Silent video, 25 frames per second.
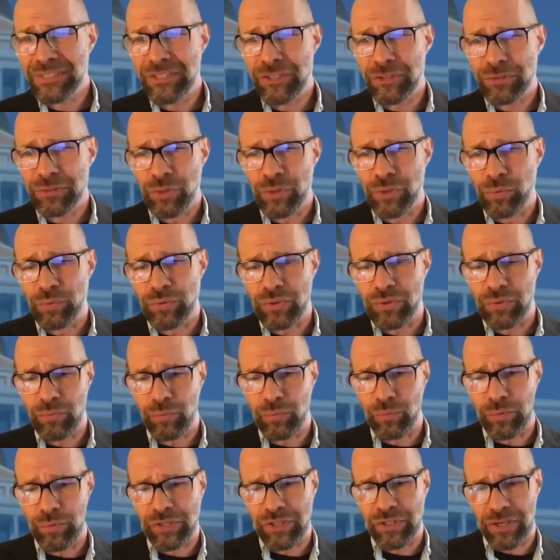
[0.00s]
So
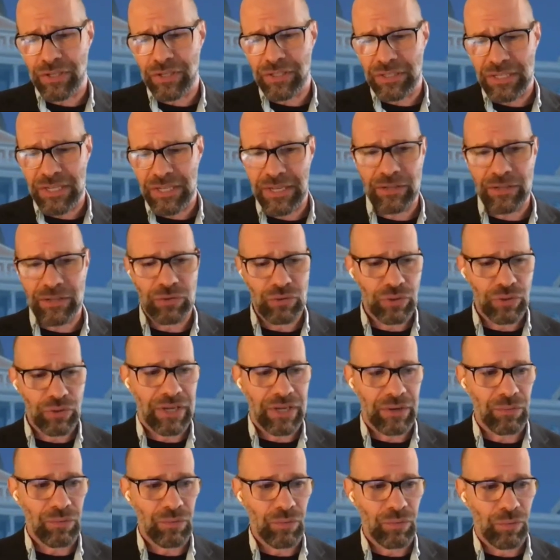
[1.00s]
we started to take a look
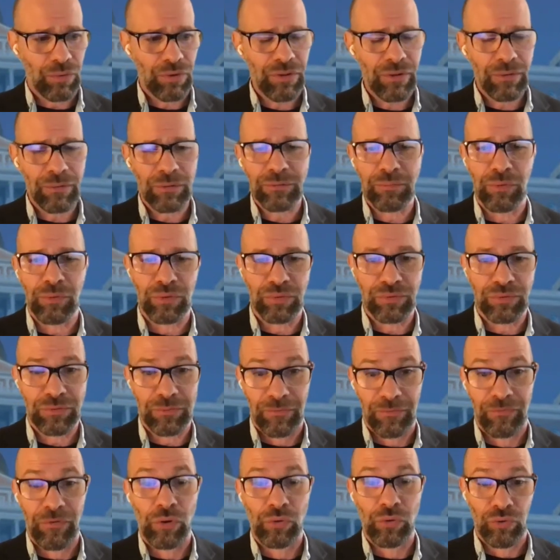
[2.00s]
at what are the most
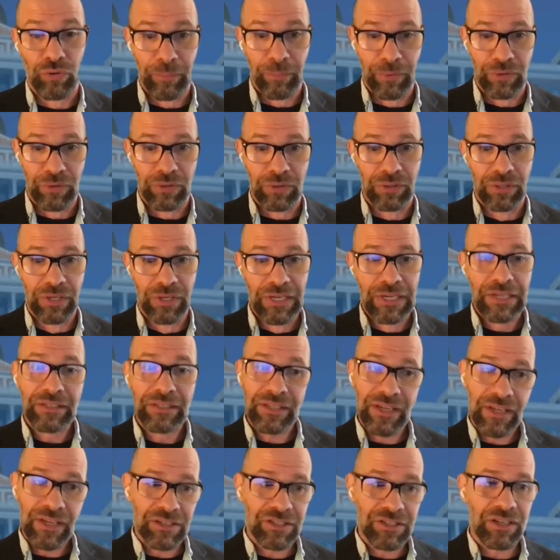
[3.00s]
vulnerable
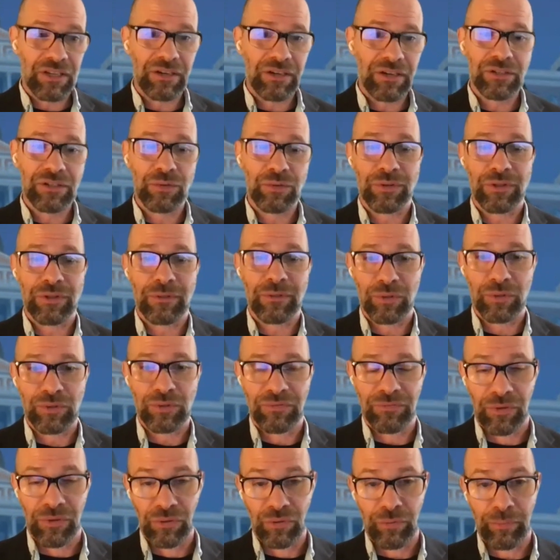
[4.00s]
data centers, what are the
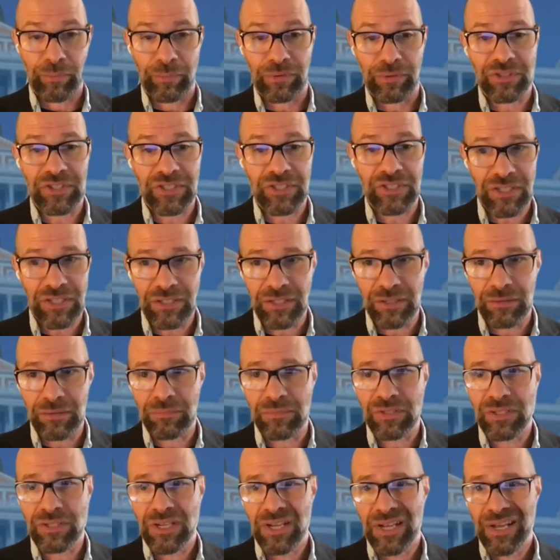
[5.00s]
most vulnerable
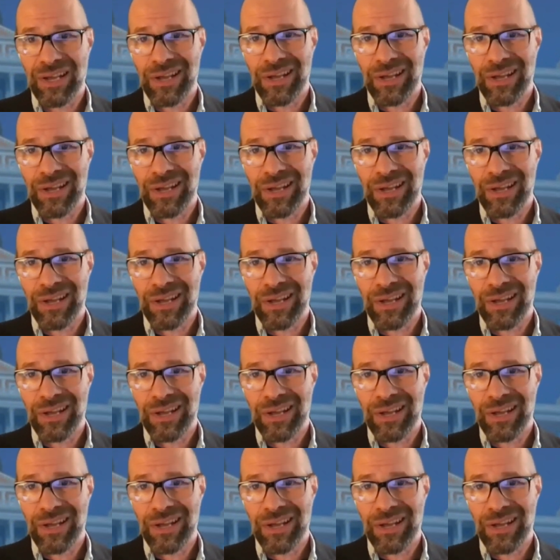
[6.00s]
systems,